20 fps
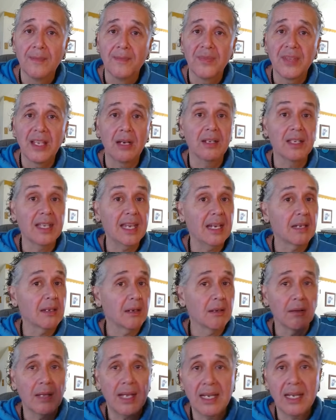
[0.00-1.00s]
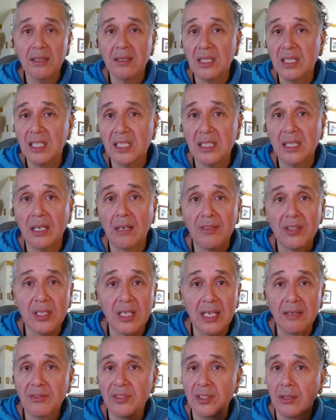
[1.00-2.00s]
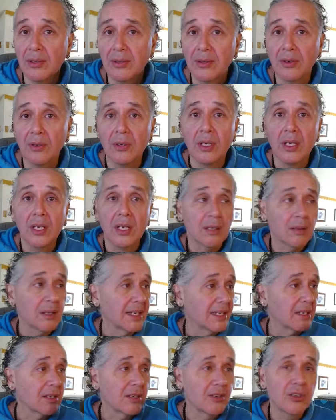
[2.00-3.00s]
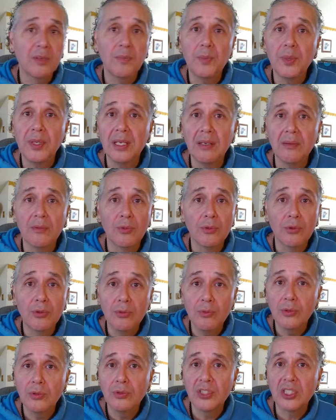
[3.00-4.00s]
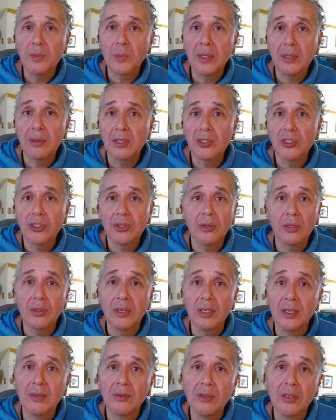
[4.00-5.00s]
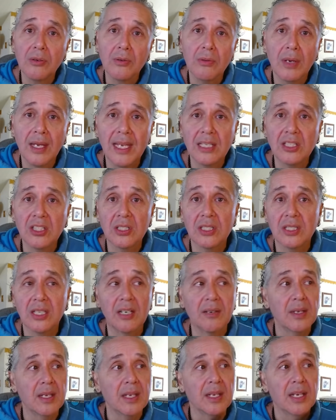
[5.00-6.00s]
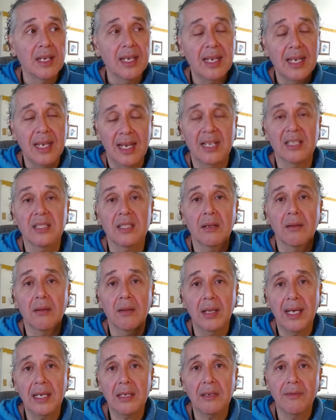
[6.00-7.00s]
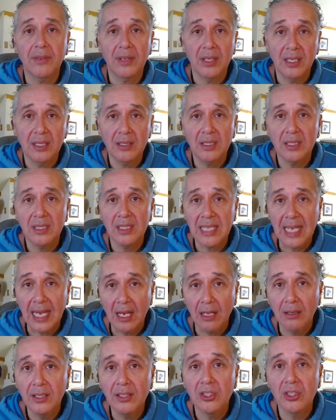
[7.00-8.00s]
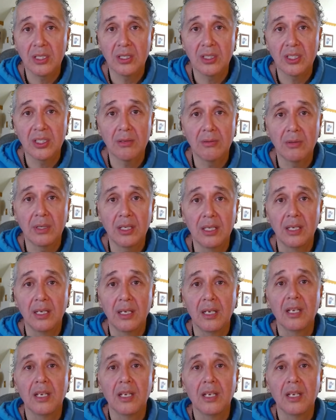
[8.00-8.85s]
Now, again, a lot of this stuff sounds a little like it could be woo woo spiritual, a new age and stuff. It has a lot of intelligence to it.